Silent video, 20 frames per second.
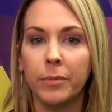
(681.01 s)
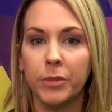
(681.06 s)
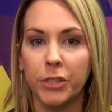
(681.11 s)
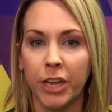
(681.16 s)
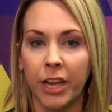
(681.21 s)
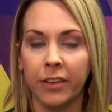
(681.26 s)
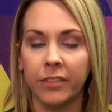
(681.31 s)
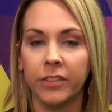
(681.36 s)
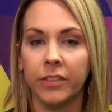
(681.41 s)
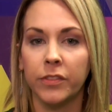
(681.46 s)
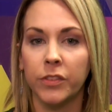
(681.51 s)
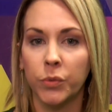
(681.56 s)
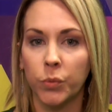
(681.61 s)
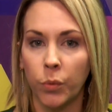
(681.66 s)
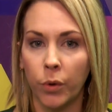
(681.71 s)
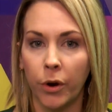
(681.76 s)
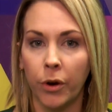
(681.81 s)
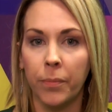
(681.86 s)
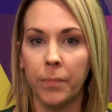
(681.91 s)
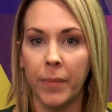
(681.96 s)
objectives
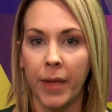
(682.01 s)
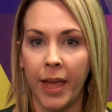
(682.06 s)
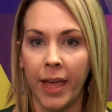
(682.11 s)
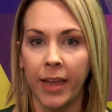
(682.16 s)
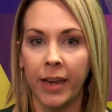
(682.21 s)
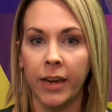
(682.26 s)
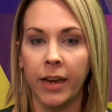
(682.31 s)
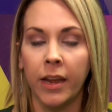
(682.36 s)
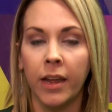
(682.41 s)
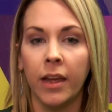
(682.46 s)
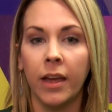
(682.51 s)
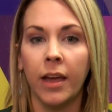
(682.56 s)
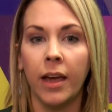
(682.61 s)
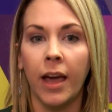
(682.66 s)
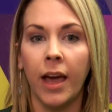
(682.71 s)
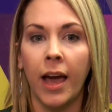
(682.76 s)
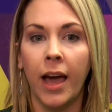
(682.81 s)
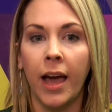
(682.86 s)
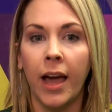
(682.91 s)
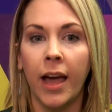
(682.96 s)
were met.
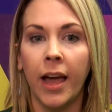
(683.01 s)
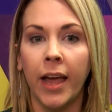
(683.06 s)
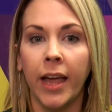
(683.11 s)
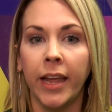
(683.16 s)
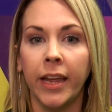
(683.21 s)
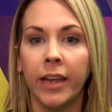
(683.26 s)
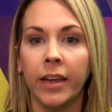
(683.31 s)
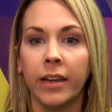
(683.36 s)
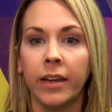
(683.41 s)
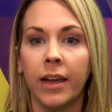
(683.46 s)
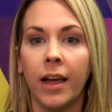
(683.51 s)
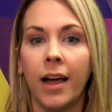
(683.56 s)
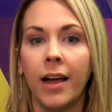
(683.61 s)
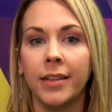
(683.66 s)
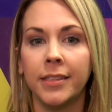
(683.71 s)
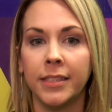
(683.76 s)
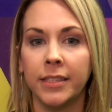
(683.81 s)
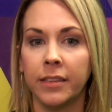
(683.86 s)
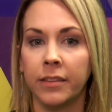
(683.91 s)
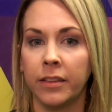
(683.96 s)
I
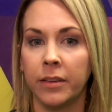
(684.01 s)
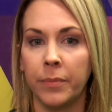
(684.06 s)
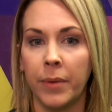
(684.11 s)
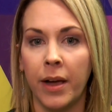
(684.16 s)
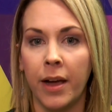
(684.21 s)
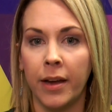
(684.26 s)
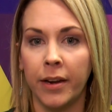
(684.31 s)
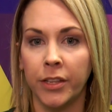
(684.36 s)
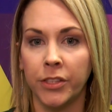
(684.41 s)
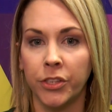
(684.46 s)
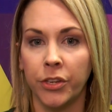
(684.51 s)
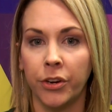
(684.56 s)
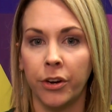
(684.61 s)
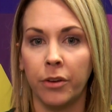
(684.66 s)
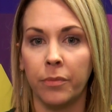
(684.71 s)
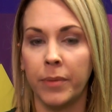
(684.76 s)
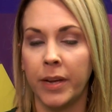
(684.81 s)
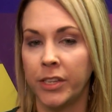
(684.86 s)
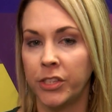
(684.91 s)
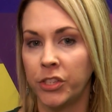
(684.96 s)
constantly monitor
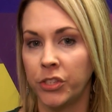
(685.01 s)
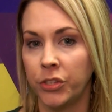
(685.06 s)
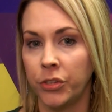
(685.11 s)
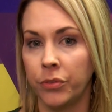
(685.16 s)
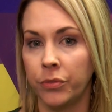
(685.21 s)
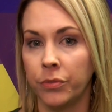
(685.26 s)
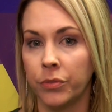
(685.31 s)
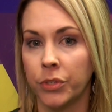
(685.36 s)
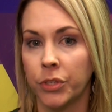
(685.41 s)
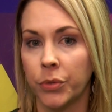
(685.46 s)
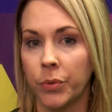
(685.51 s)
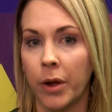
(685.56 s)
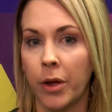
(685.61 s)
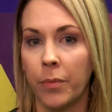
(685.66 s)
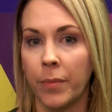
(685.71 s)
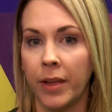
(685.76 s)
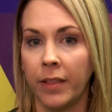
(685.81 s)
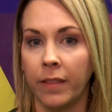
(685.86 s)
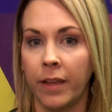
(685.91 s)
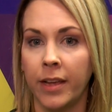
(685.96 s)
my students throughout
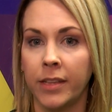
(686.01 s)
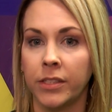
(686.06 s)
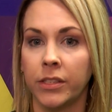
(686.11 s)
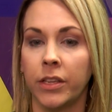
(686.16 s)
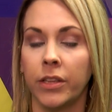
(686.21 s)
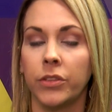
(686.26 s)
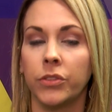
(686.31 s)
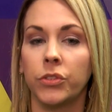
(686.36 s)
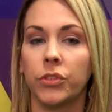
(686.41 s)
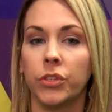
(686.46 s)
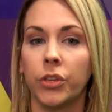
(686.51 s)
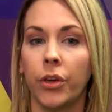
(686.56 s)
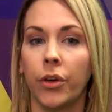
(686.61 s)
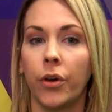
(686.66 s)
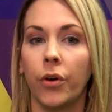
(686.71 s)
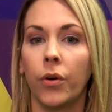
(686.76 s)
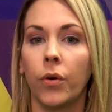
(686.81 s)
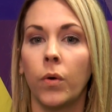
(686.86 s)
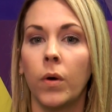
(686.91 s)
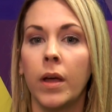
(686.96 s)
my lesson.
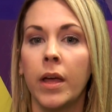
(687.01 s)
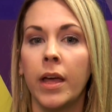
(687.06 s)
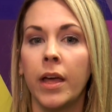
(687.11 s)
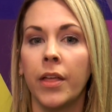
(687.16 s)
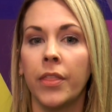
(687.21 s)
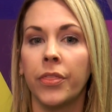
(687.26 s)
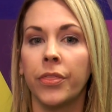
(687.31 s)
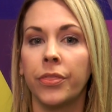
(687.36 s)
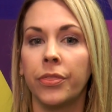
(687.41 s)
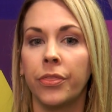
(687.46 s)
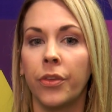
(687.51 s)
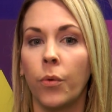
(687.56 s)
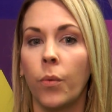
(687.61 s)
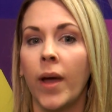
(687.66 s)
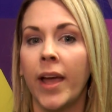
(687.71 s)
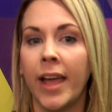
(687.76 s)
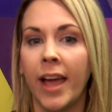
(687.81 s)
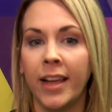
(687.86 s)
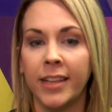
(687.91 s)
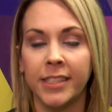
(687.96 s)
So the
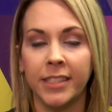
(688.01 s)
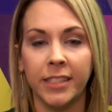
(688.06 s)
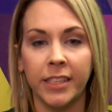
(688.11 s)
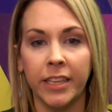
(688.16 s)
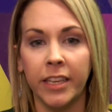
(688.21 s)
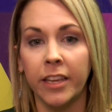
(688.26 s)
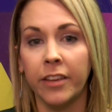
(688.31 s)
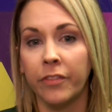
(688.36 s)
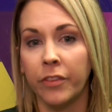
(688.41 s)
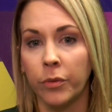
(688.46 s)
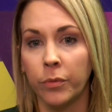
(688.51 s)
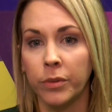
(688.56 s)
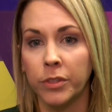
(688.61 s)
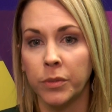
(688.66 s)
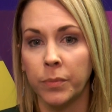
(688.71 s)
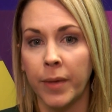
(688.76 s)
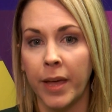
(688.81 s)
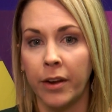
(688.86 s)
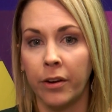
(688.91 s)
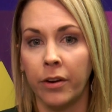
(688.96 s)
way I see if it was
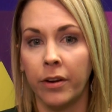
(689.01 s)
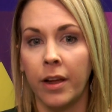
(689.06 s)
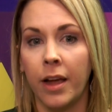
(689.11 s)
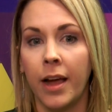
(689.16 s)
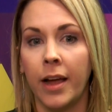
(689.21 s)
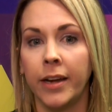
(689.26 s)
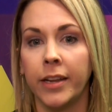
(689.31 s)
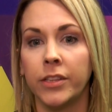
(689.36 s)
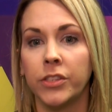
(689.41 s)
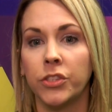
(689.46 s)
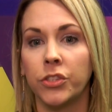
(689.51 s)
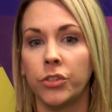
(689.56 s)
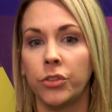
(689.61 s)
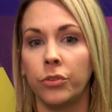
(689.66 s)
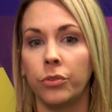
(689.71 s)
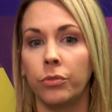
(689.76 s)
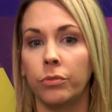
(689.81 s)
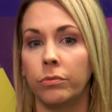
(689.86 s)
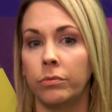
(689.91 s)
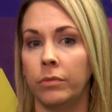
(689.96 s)
met or not is
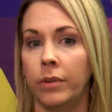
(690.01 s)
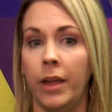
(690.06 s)
to